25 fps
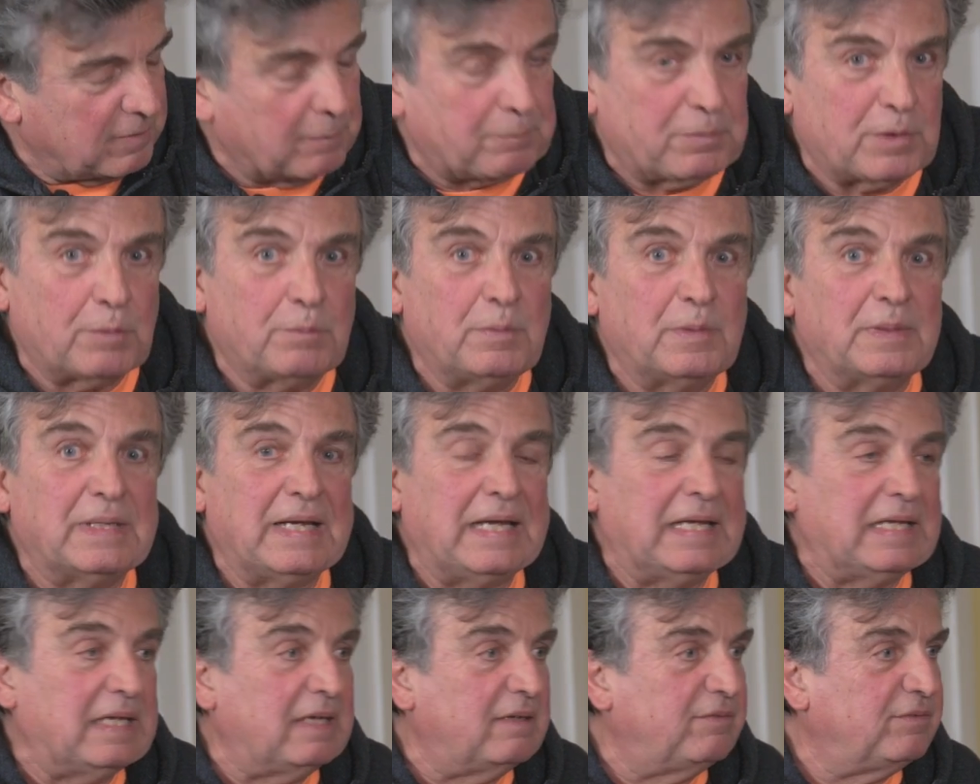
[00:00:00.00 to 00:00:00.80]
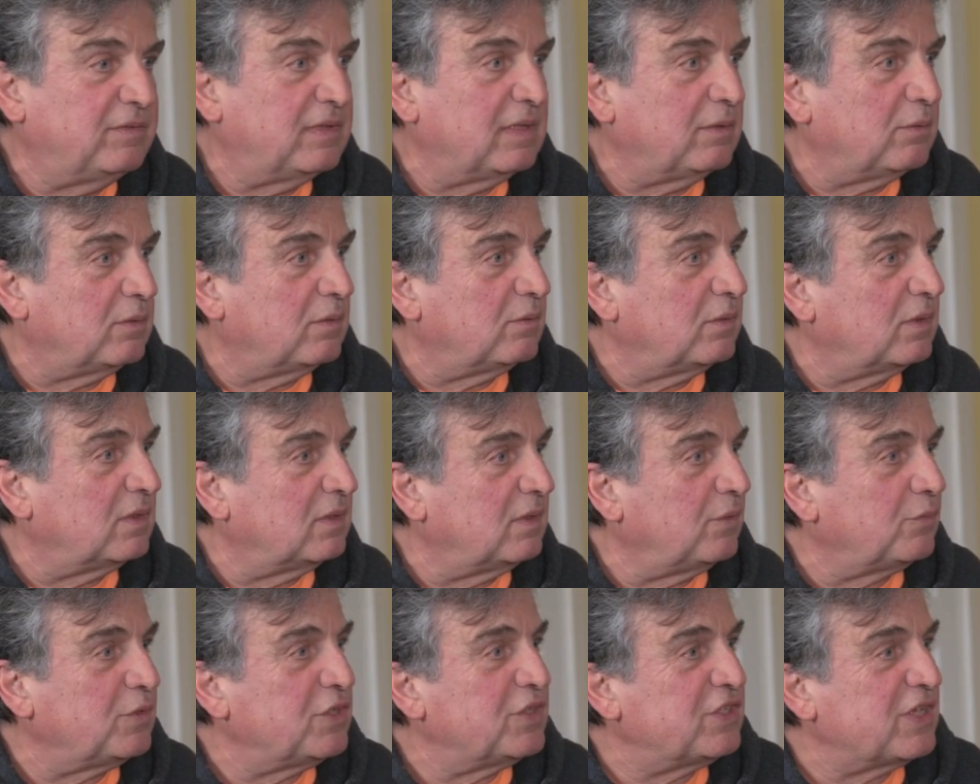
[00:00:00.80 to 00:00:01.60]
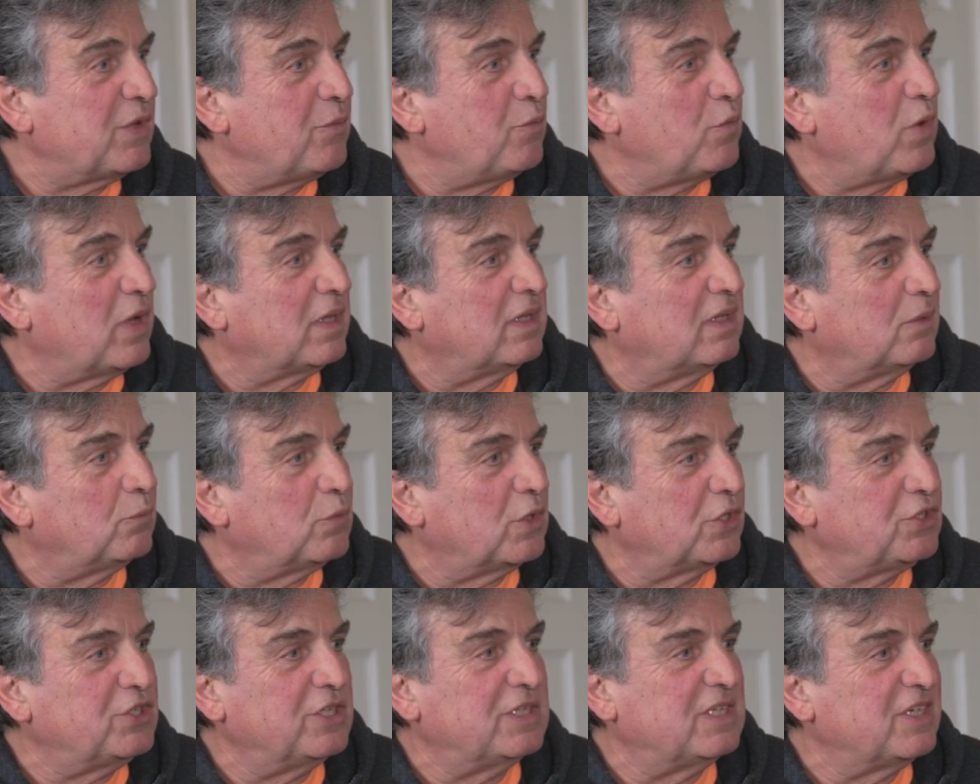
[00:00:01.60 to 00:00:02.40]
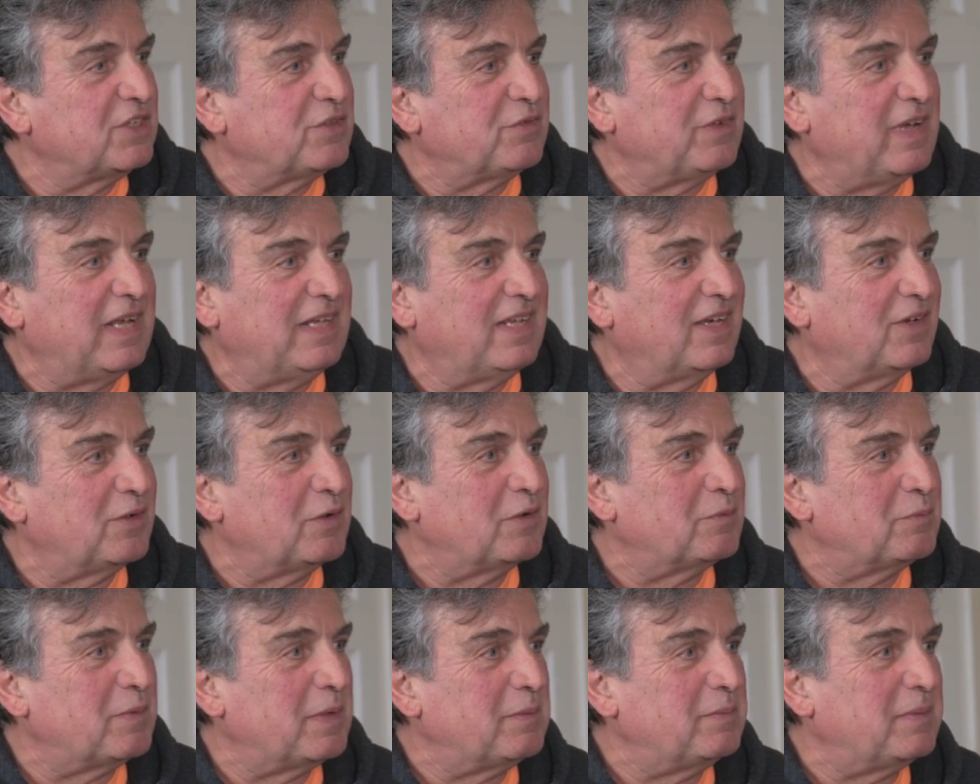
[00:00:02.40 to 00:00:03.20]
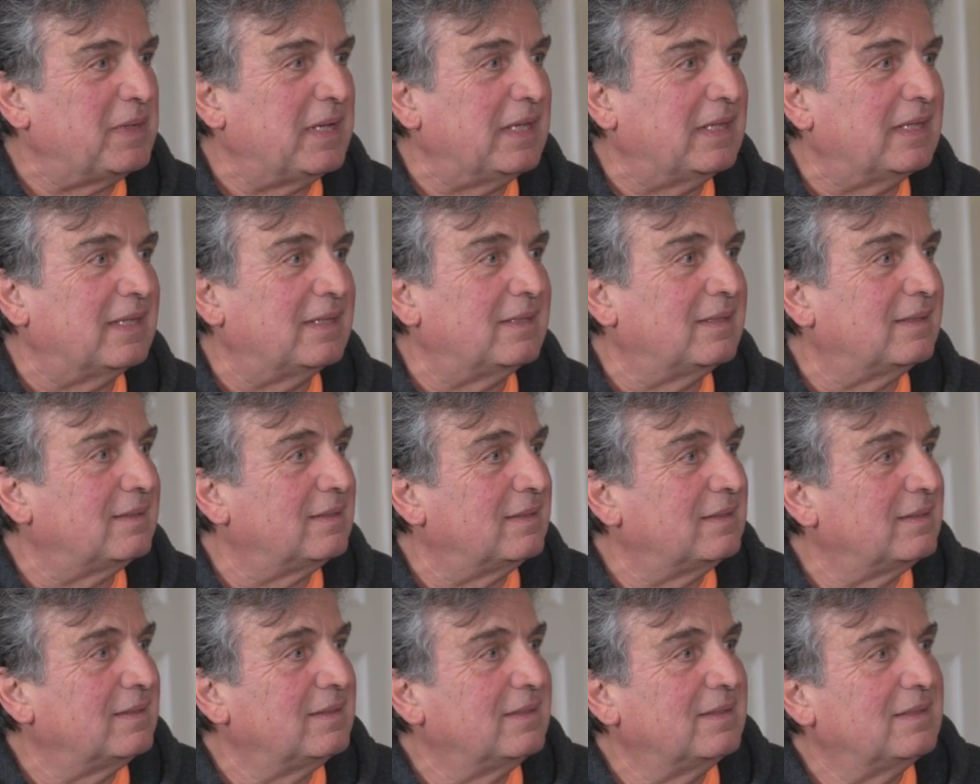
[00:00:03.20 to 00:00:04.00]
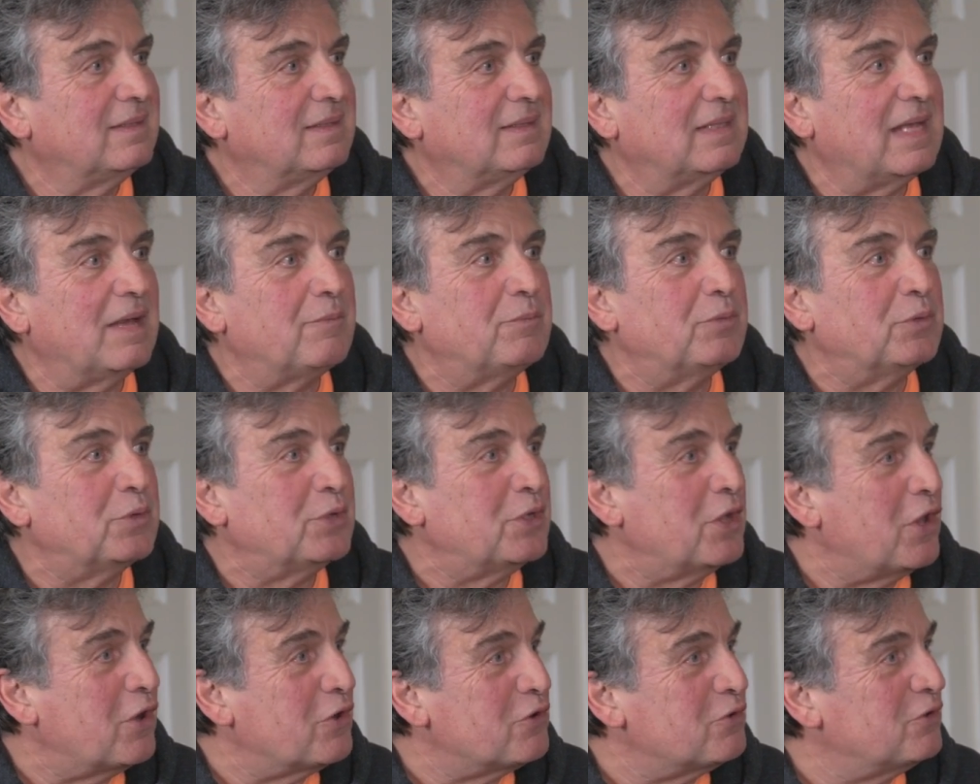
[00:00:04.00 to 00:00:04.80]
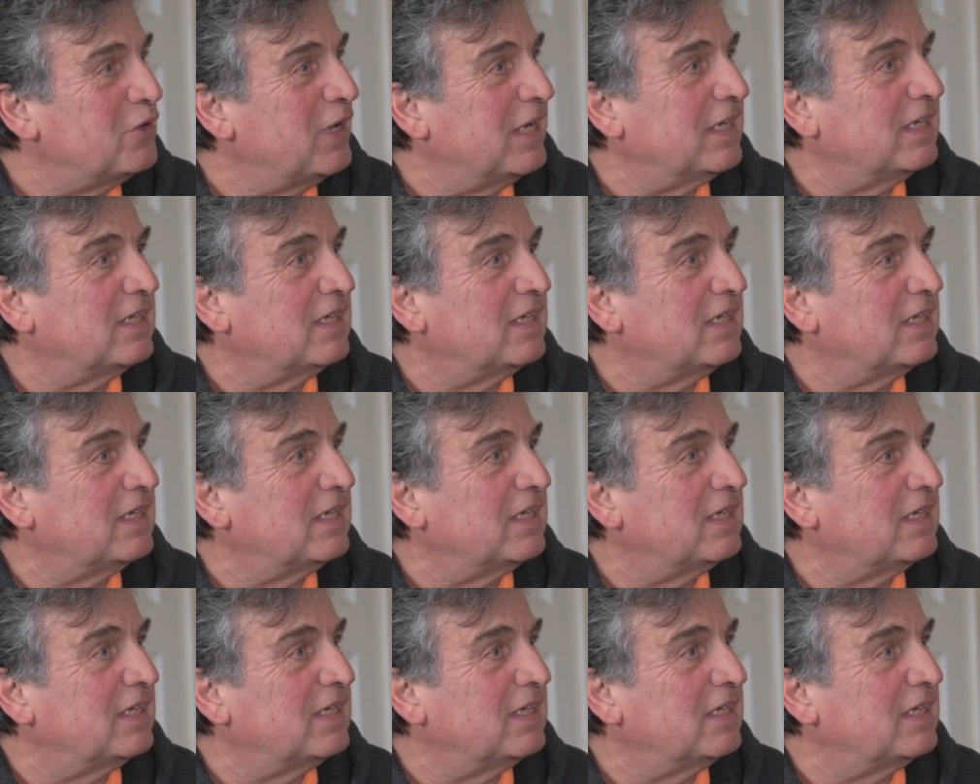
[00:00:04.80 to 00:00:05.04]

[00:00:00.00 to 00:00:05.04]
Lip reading: probably if there is someone watching this video, maybe they would know.